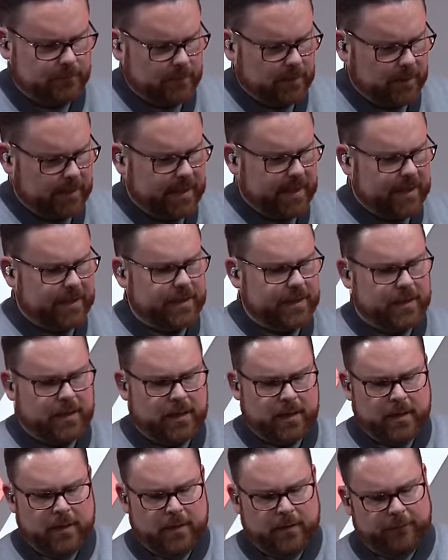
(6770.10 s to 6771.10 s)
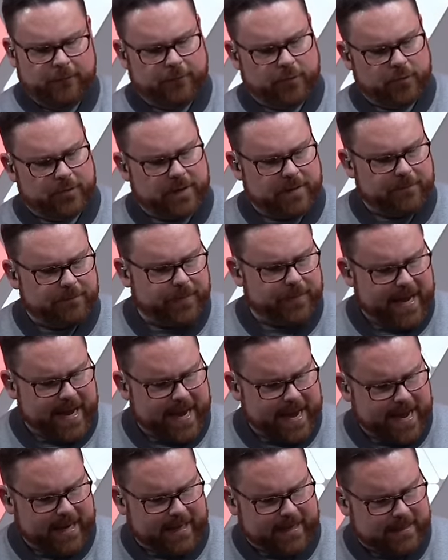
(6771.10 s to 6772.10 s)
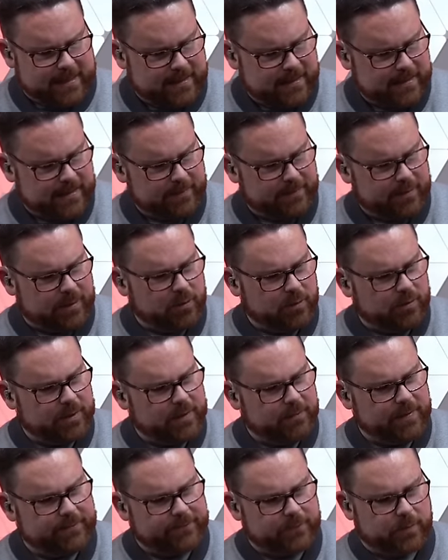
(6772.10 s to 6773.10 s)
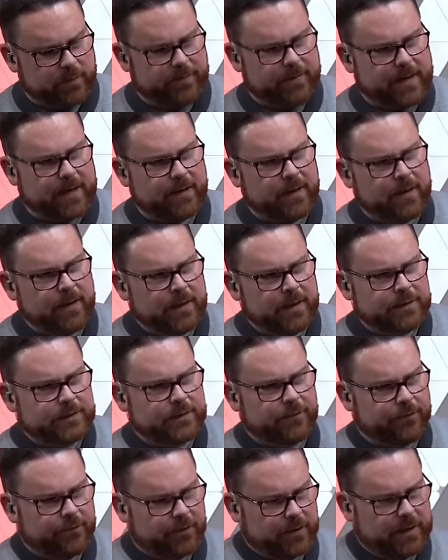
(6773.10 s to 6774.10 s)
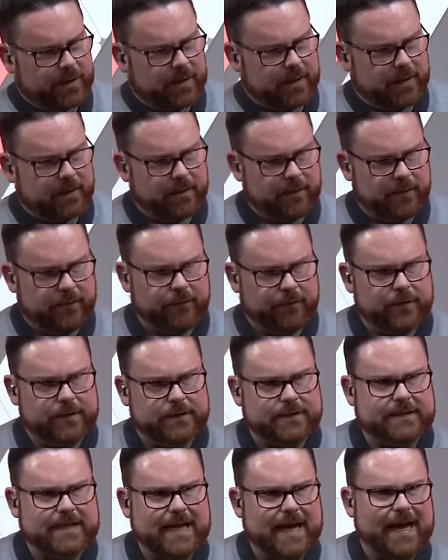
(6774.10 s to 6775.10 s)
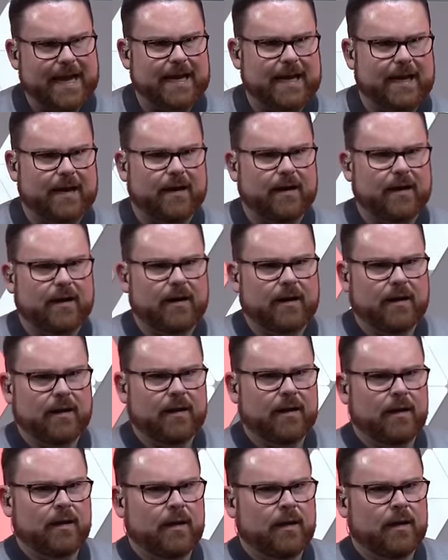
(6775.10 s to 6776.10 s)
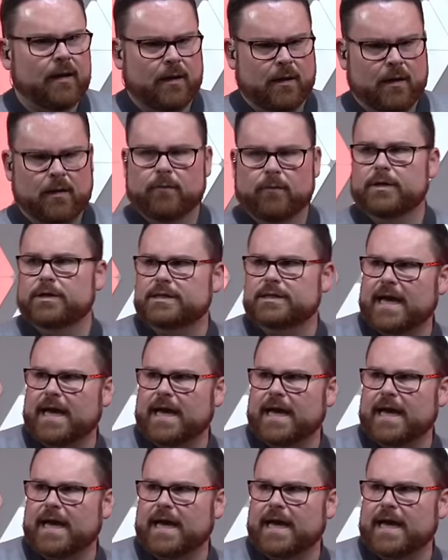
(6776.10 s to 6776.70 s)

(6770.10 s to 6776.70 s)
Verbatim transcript: Okay, and then for the back, I mean, the only thing we have to worry about, so for the, for the side here, we just